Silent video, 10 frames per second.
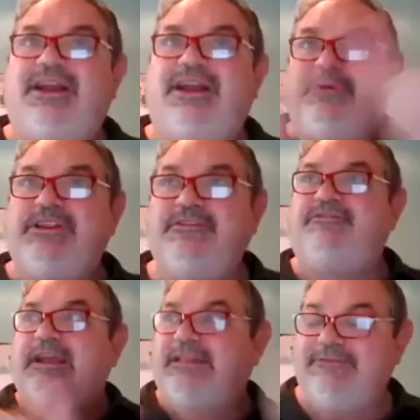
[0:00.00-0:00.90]
with
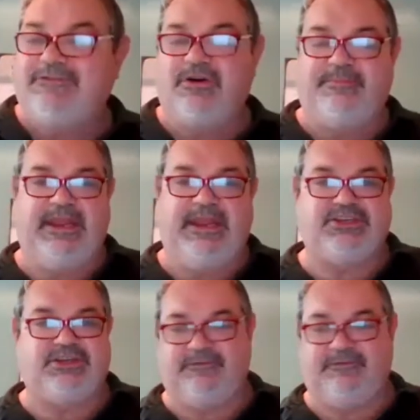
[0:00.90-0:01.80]
effective
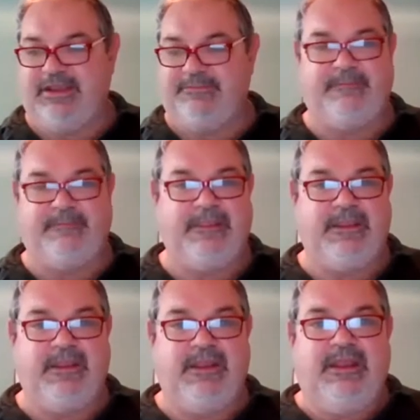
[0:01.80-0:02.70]
combination of them.
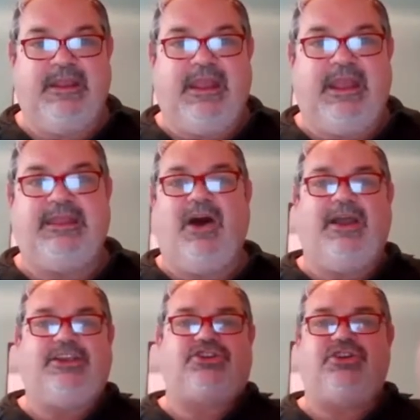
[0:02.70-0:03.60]
And now
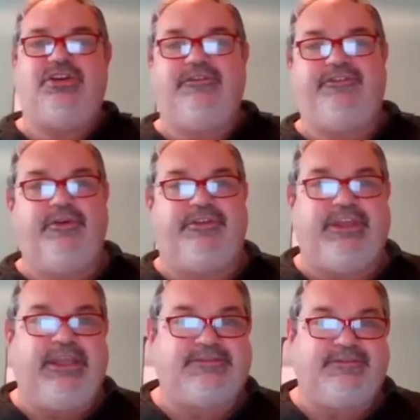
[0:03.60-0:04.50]
I show you a few
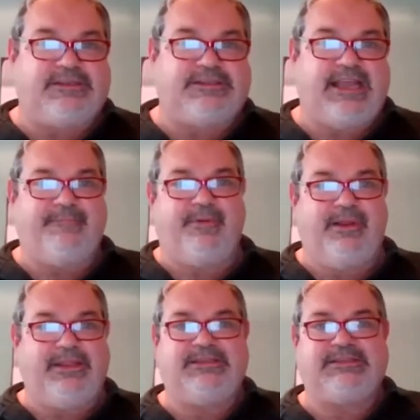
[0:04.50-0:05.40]
things. For example,
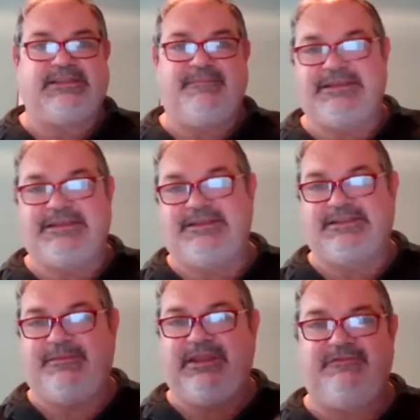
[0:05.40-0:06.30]
this is the master
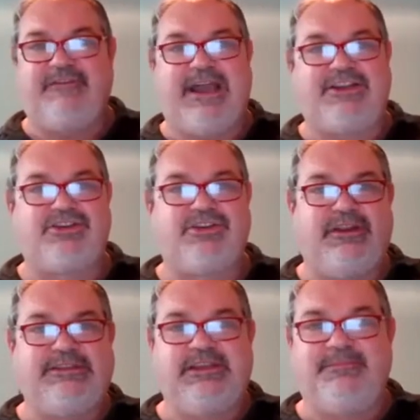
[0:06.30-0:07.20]
stability function
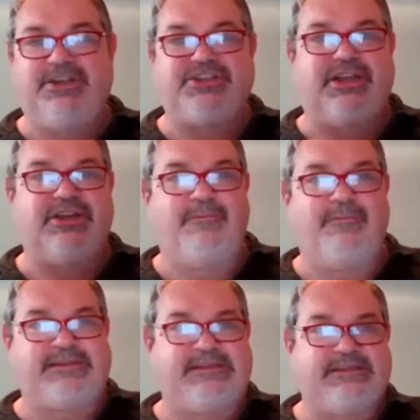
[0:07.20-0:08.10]
in simplicial
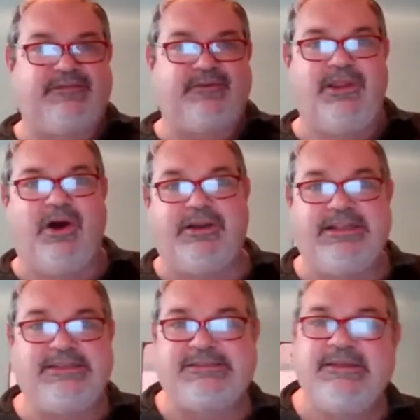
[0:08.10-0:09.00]
complexes for
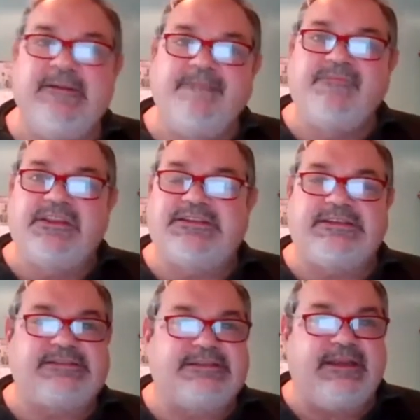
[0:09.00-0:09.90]
Lorentz
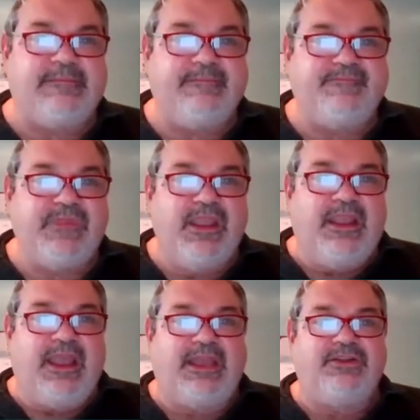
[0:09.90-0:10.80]
system,
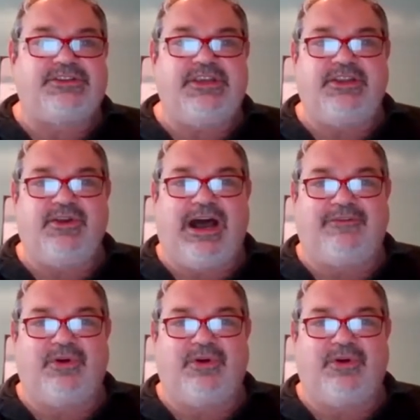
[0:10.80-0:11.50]
and you see you have all